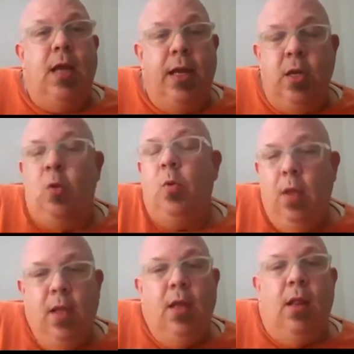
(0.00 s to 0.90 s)
I know
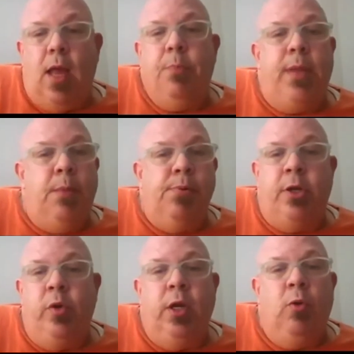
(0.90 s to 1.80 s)
a lot of people are
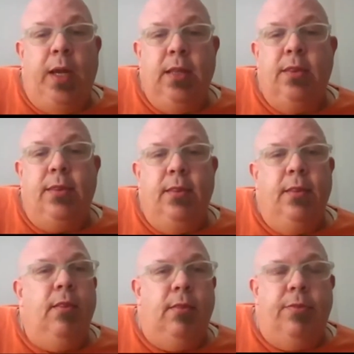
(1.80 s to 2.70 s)
doing great
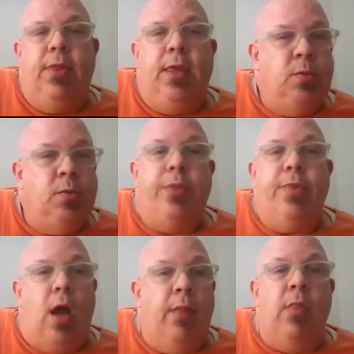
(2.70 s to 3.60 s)
things with
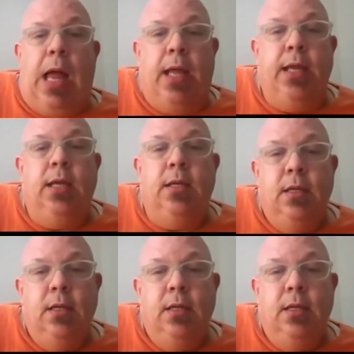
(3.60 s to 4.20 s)
online